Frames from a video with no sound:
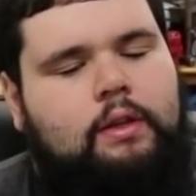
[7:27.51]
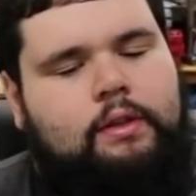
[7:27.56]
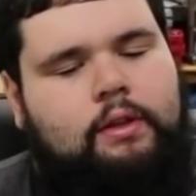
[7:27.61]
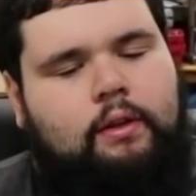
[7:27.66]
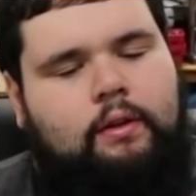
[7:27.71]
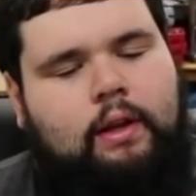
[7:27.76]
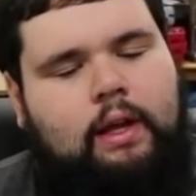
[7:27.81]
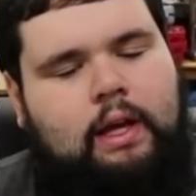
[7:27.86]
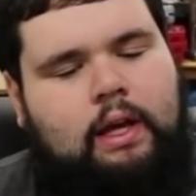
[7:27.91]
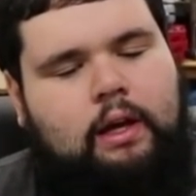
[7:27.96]

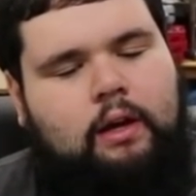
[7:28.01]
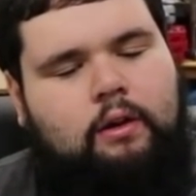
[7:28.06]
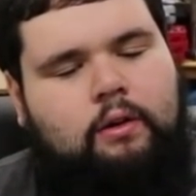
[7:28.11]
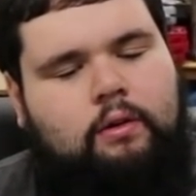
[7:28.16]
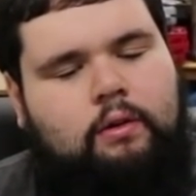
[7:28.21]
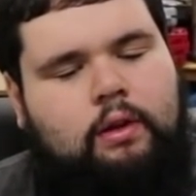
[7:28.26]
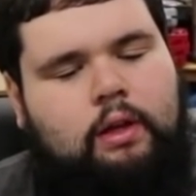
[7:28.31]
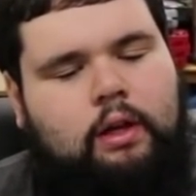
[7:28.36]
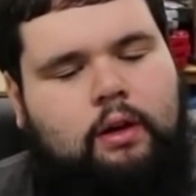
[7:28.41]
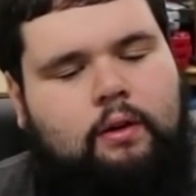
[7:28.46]
So
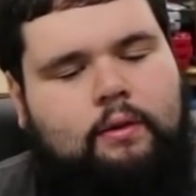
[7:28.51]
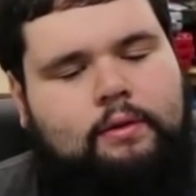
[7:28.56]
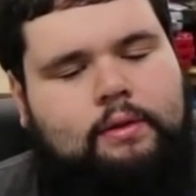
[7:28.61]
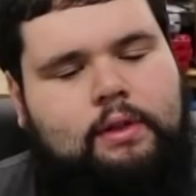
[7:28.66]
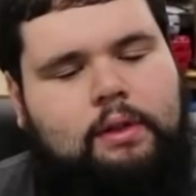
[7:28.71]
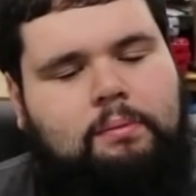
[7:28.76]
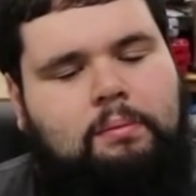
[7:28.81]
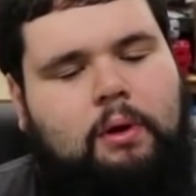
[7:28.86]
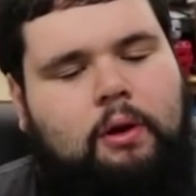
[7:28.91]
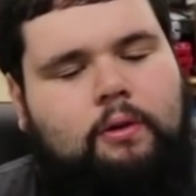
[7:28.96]
now it
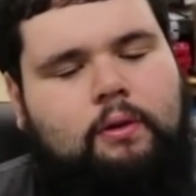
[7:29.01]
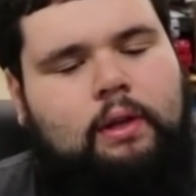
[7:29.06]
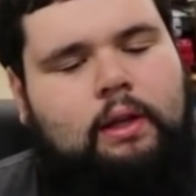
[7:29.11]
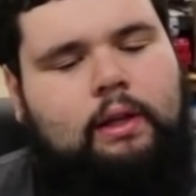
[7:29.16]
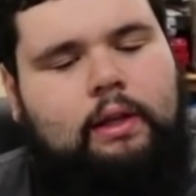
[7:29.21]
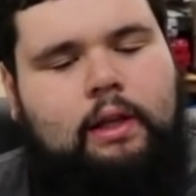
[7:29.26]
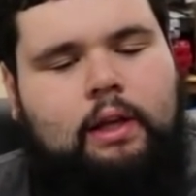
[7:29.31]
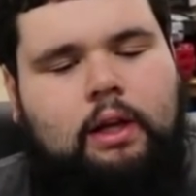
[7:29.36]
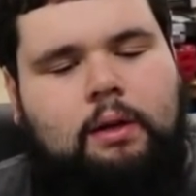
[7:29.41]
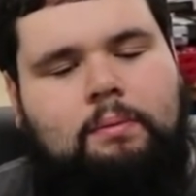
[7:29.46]
holds the bolt
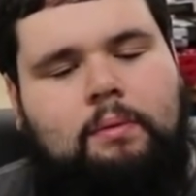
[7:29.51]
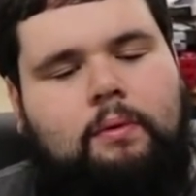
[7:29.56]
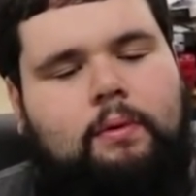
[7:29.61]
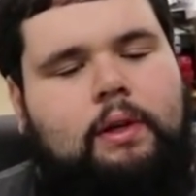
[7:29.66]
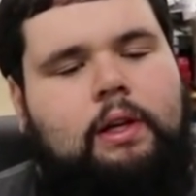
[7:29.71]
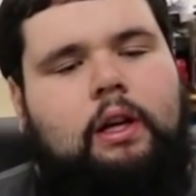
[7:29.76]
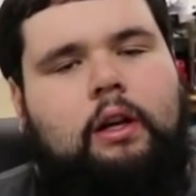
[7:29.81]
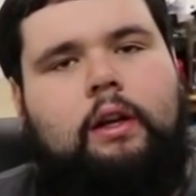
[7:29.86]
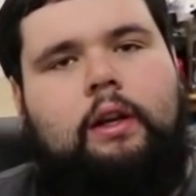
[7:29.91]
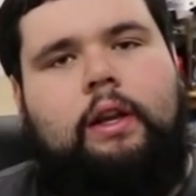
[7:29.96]
in there, but
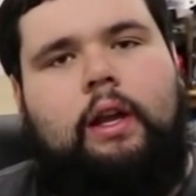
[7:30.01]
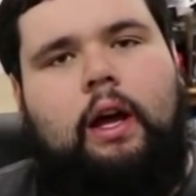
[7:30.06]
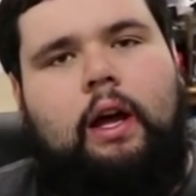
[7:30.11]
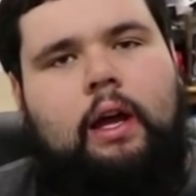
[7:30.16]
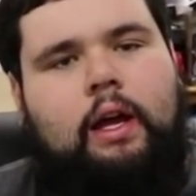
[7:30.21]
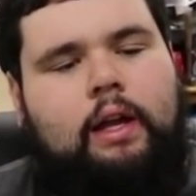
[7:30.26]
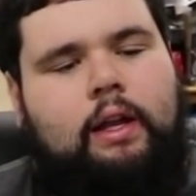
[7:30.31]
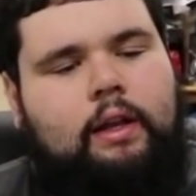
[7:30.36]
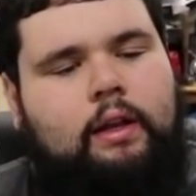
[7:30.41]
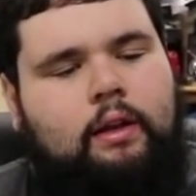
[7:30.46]
when you're
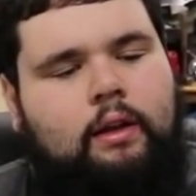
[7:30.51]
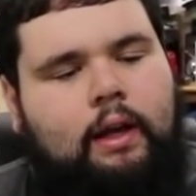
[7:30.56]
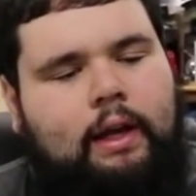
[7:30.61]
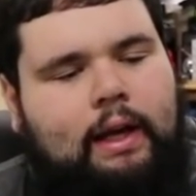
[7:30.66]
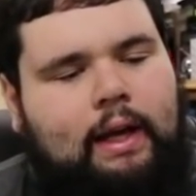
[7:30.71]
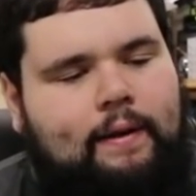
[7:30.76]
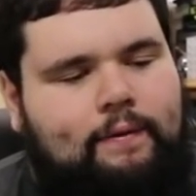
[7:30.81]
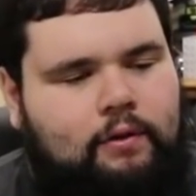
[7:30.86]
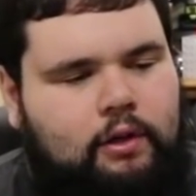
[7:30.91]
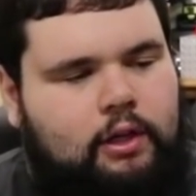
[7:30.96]
done,
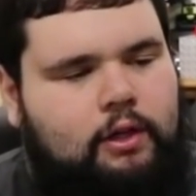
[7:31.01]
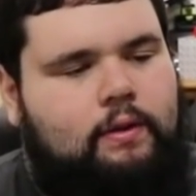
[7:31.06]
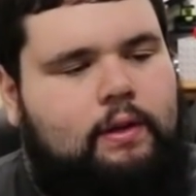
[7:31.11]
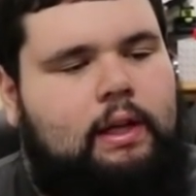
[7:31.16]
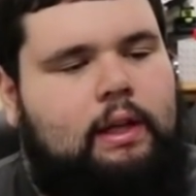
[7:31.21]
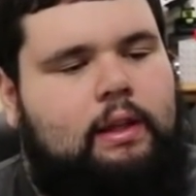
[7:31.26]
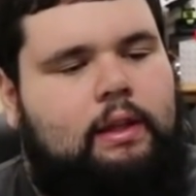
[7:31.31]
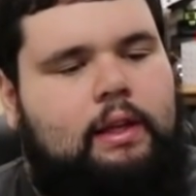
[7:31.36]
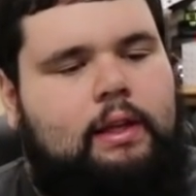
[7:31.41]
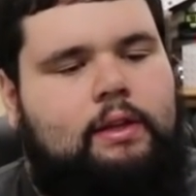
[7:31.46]
like after you
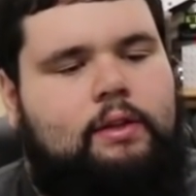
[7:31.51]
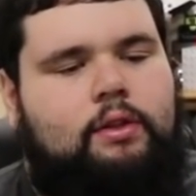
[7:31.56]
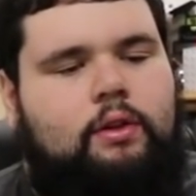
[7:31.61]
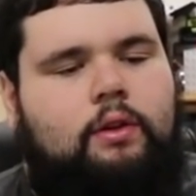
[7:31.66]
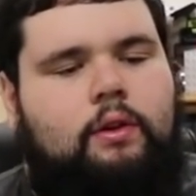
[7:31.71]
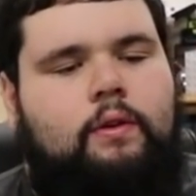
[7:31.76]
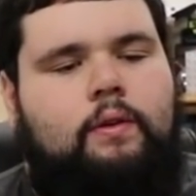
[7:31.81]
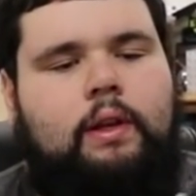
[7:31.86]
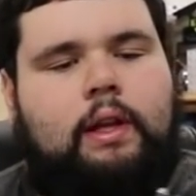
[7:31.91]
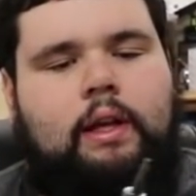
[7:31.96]
get this
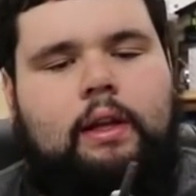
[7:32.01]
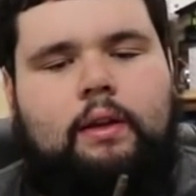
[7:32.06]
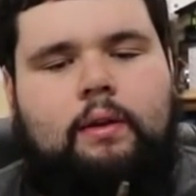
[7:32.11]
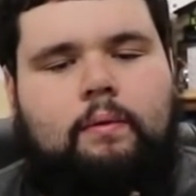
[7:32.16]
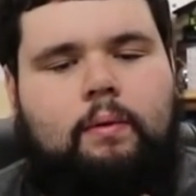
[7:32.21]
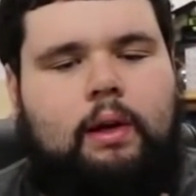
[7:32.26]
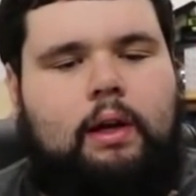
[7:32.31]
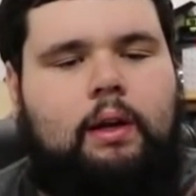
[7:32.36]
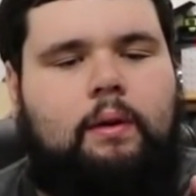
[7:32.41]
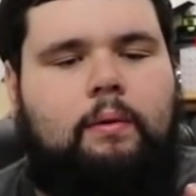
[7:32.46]
screwed in
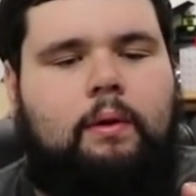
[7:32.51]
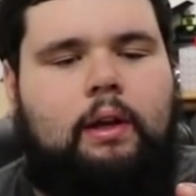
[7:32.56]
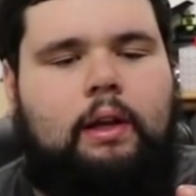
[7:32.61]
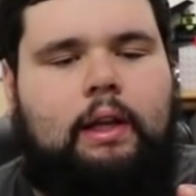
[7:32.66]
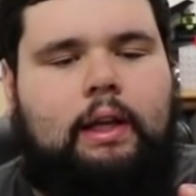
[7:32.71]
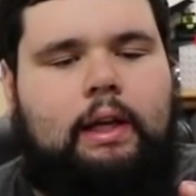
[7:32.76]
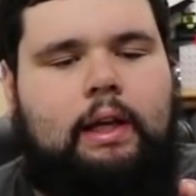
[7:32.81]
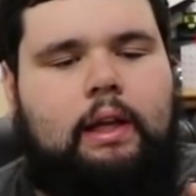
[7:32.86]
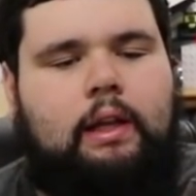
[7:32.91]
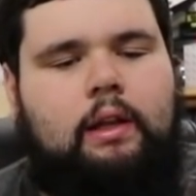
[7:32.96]
to where you're
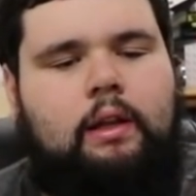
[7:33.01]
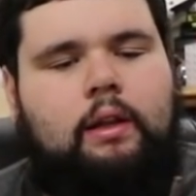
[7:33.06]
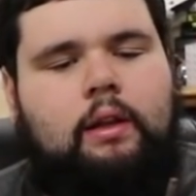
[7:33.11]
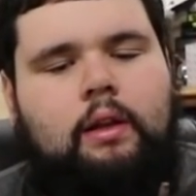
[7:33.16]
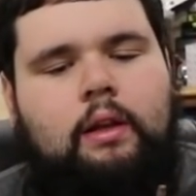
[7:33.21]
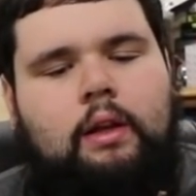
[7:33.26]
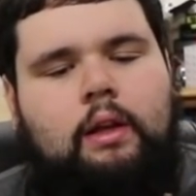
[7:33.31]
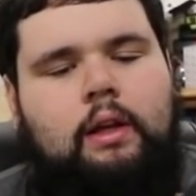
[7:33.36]
wanting to get it,